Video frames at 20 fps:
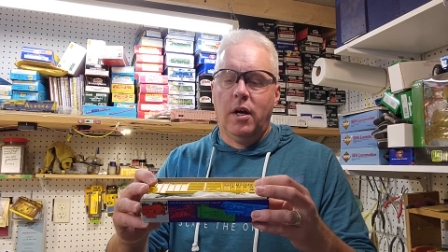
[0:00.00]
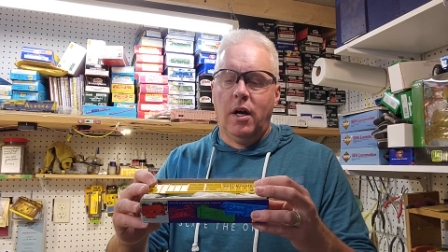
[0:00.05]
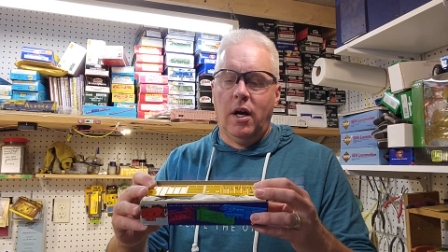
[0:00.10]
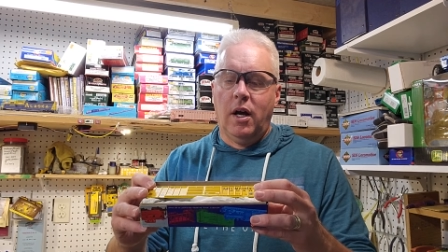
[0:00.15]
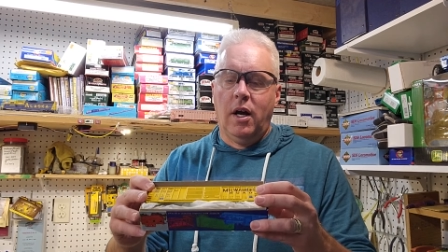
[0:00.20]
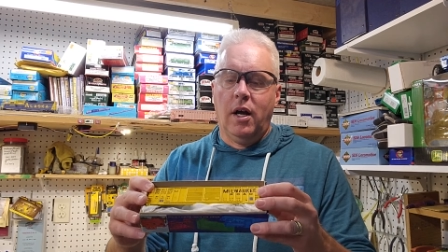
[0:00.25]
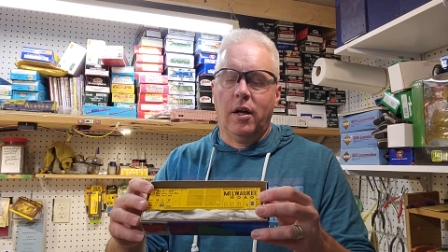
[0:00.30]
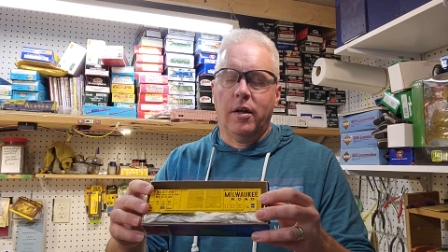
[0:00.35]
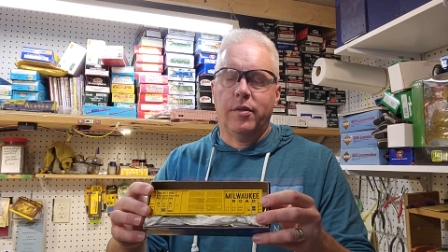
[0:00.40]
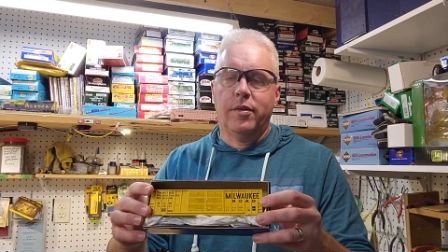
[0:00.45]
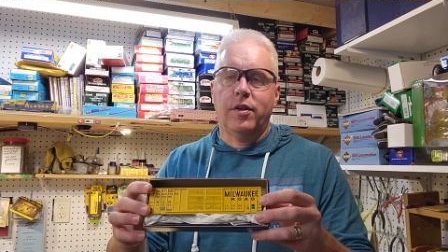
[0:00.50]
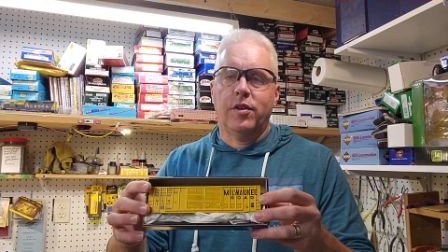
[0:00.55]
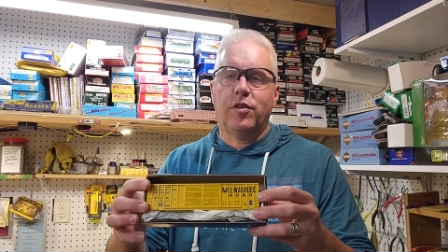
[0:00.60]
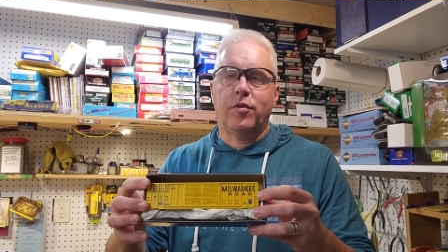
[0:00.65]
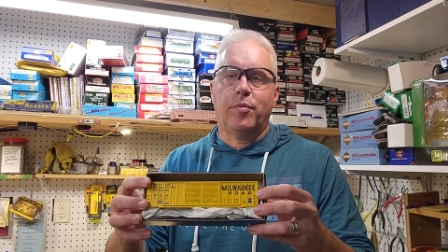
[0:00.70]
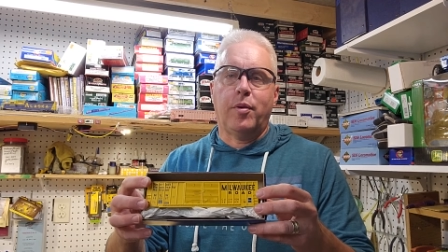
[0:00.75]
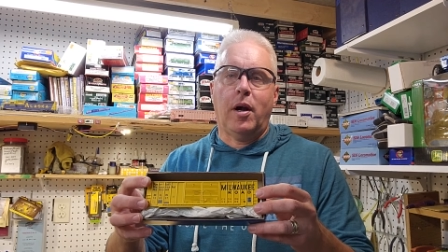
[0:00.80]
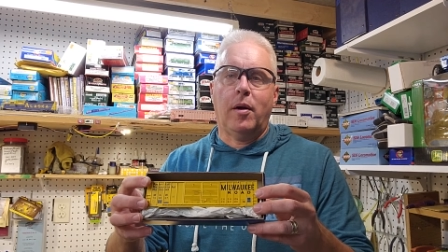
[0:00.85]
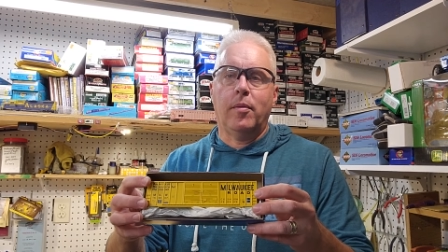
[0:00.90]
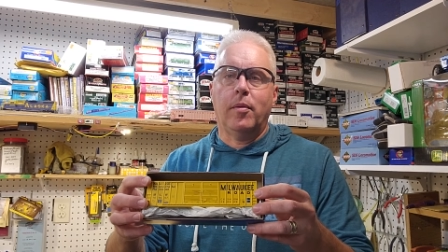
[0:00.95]
Uh, this
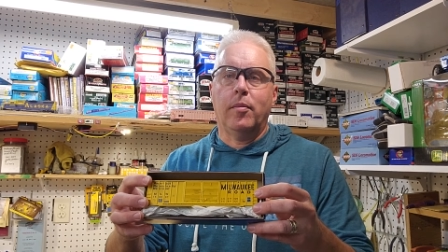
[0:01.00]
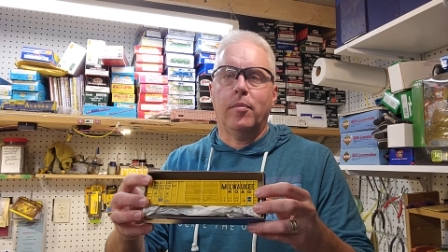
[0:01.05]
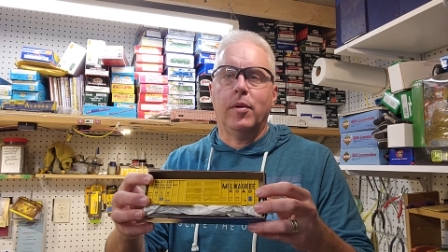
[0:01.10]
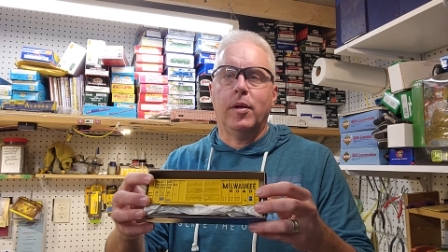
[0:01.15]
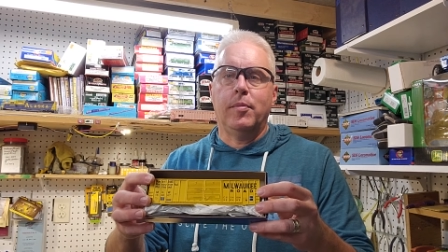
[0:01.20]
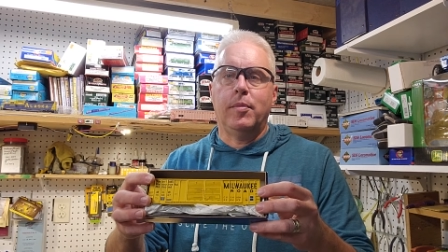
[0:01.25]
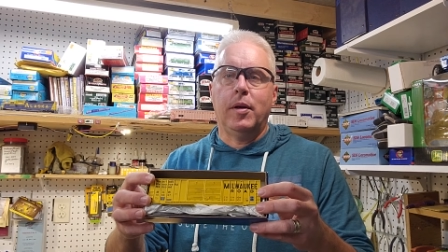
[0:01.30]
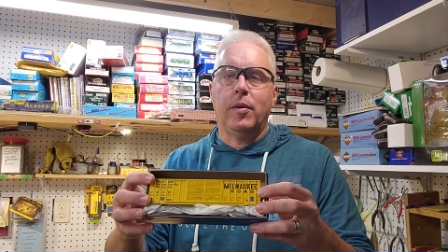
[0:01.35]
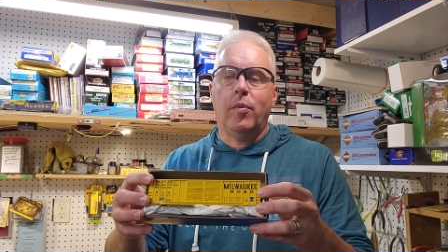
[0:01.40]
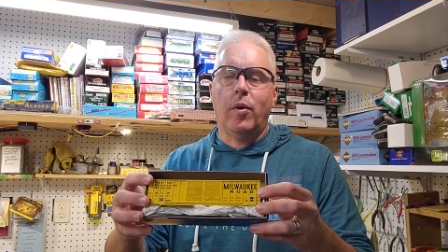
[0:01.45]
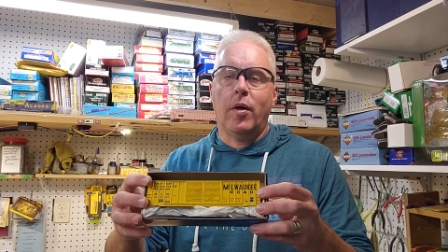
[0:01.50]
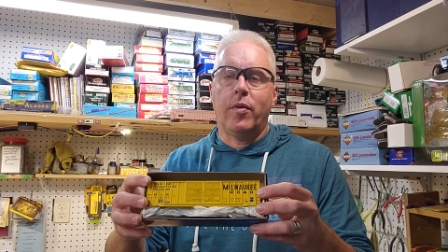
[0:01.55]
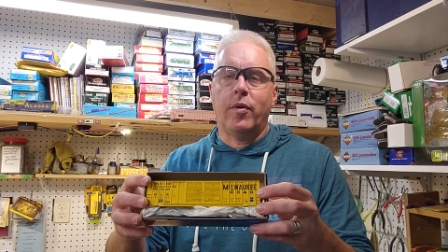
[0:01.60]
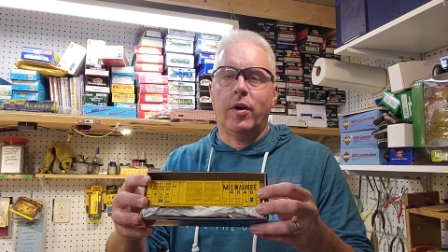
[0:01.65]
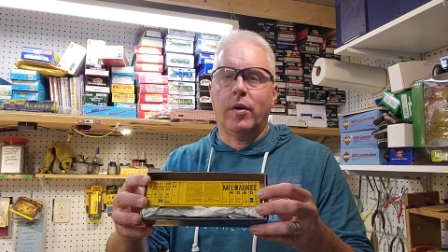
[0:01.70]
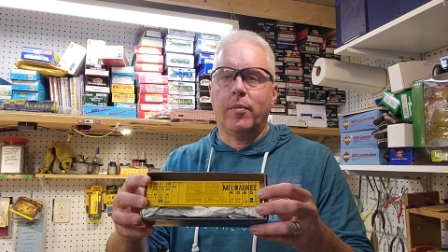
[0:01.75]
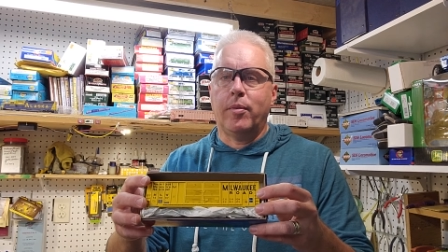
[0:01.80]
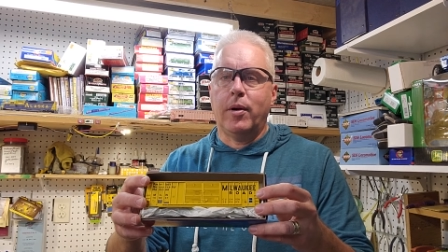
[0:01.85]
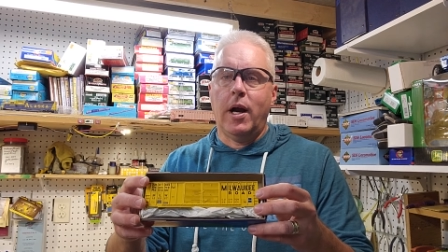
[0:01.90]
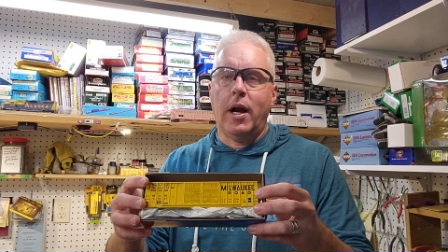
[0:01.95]
will probably be
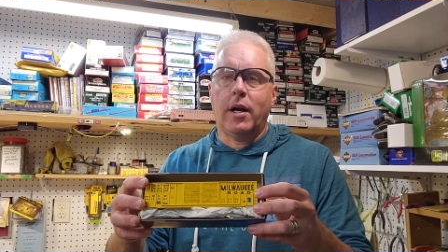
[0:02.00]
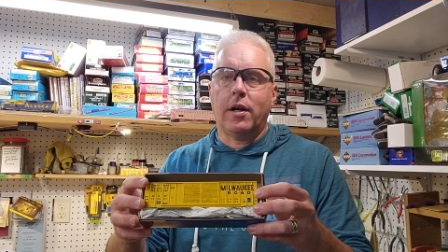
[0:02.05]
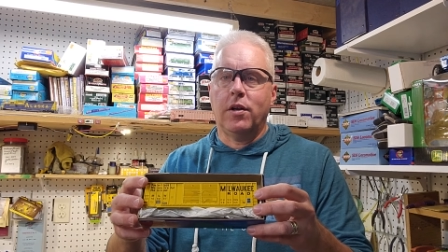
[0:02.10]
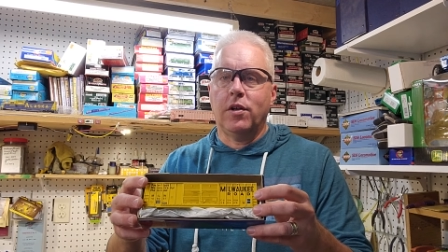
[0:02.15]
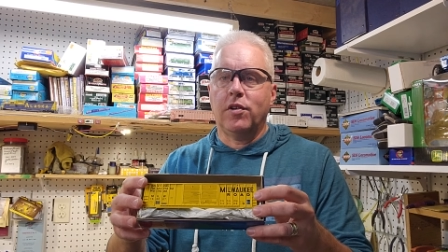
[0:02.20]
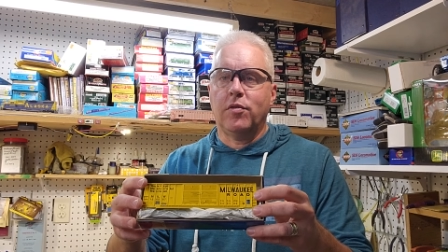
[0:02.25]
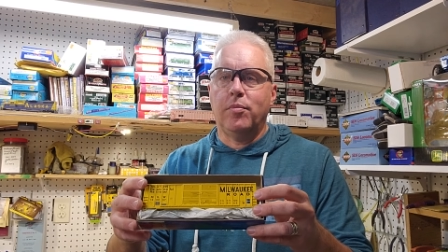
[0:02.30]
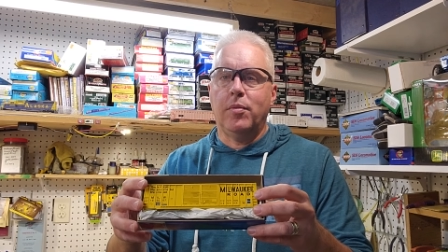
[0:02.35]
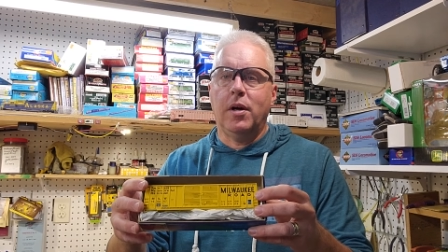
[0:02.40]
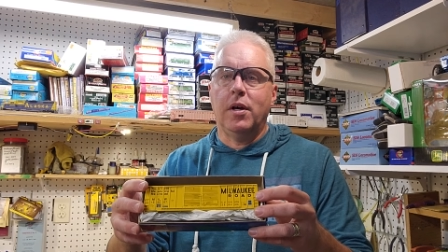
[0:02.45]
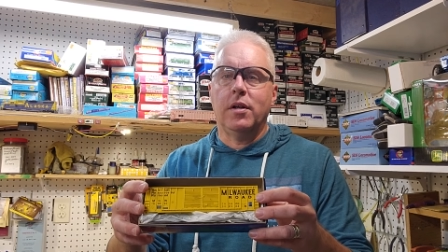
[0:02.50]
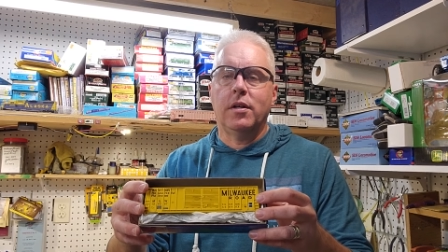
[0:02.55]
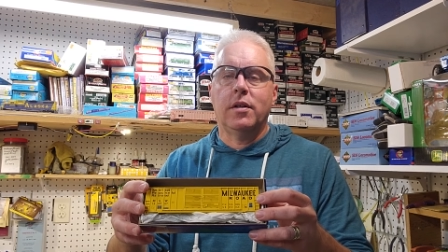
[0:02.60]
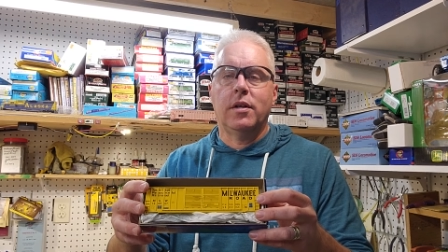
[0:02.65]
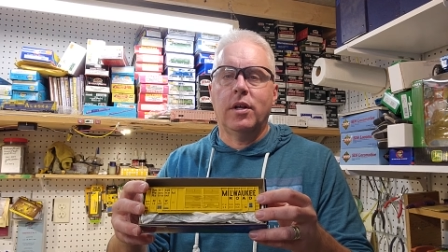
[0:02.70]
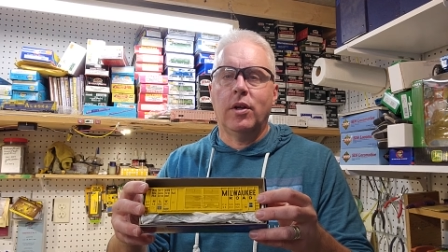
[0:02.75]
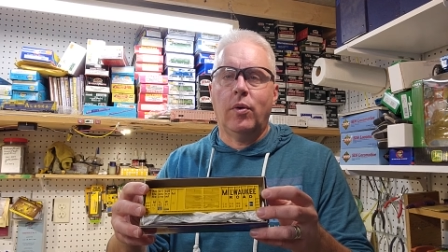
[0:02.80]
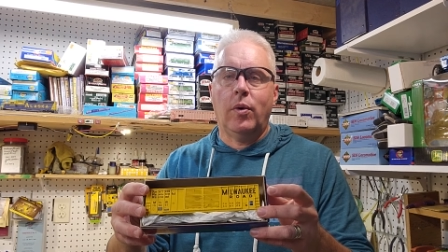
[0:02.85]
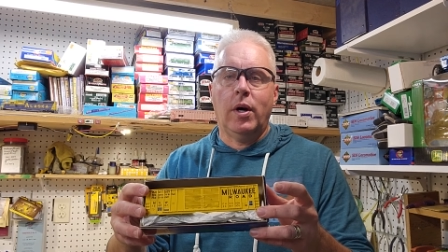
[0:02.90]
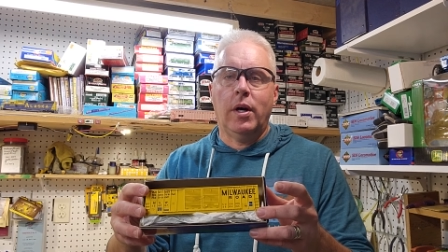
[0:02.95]
weathering practice, but
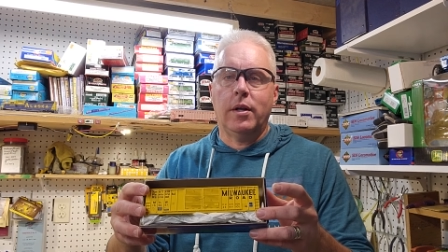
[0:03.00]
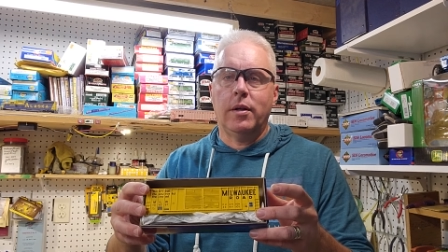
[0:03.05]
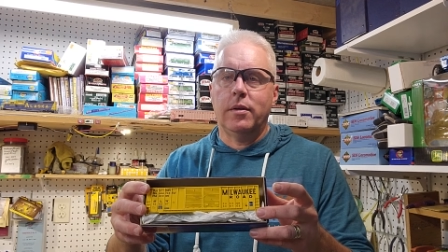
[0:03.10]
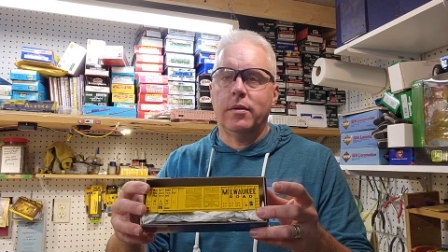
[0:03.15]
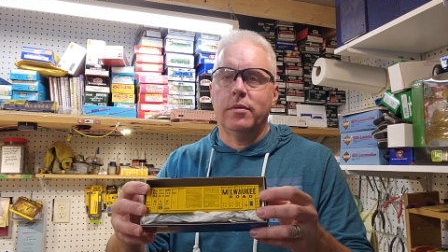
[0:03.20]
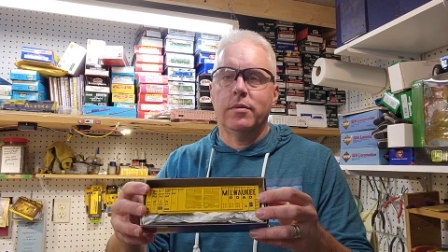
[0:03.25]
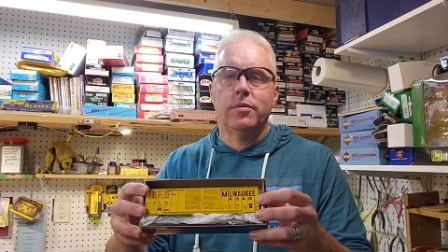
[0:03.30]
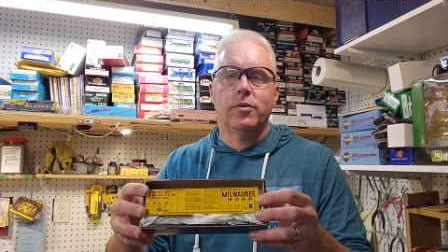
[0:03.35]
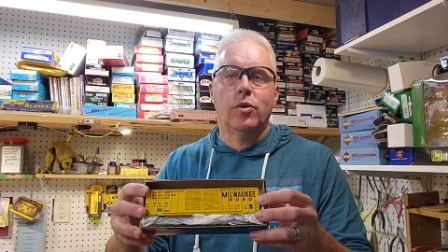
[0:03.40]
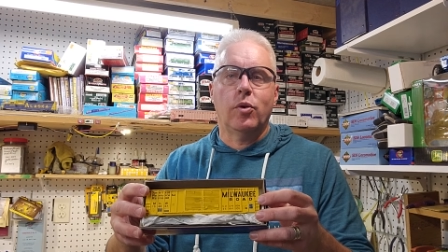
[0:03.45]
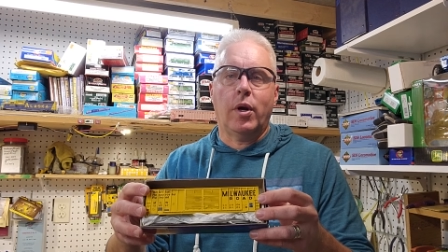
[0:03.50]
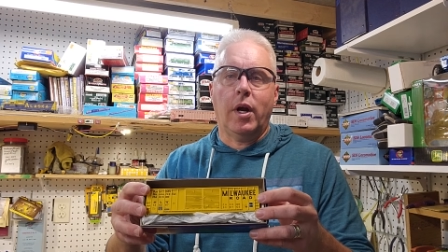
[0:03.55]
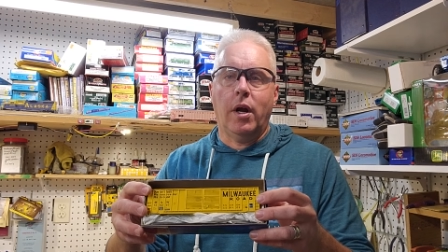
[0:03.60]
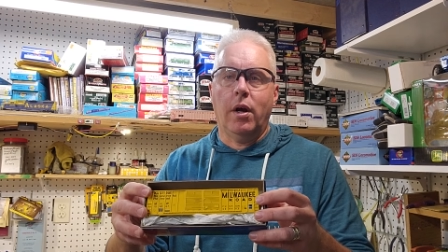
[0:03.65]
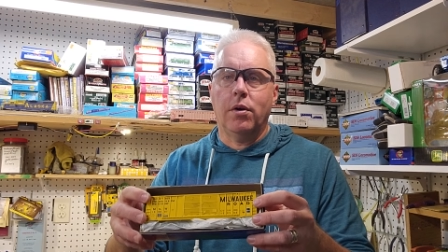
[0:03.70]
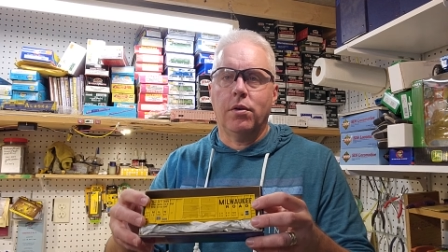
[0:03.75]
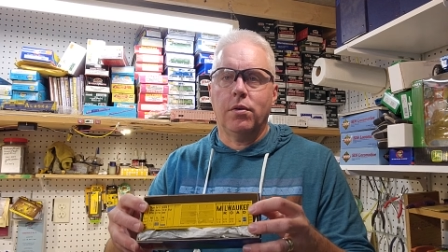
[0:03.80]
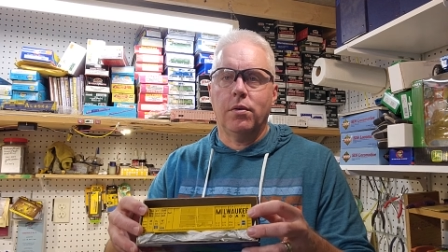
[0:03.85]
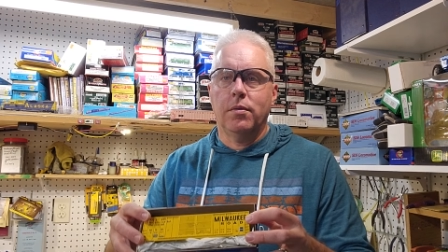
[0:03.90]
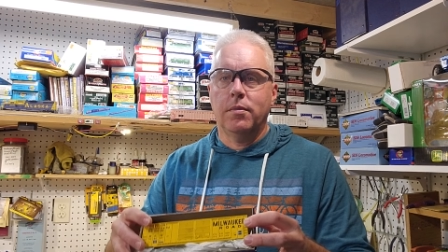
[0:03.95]
you know what? Who
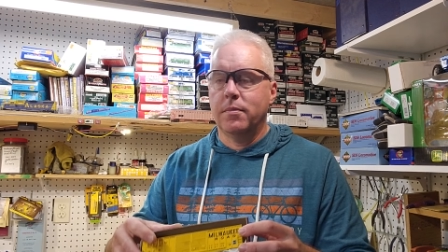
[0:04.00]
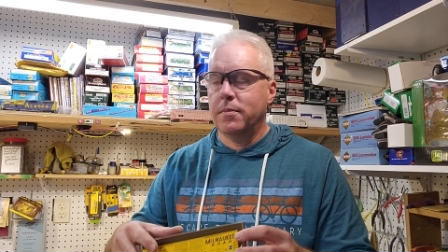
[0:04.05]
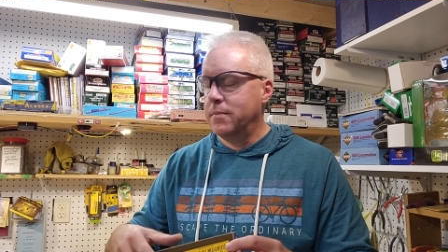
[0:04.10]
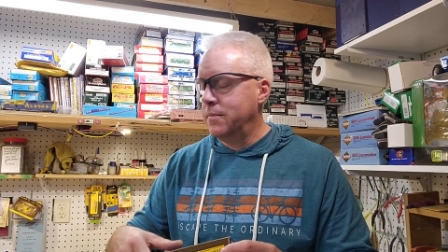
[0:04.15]
cares?